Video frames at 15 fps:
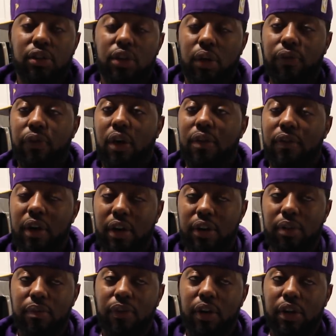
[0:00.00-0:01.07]
So far,
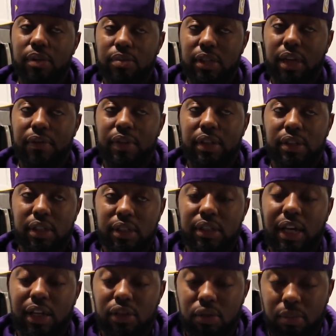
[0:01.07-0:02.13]
volume volume seven is, is
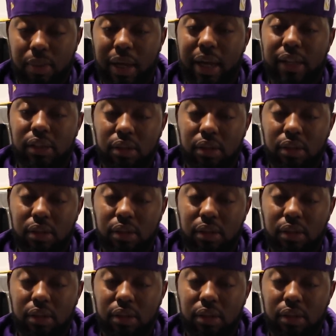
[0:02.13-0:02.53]
not too bad.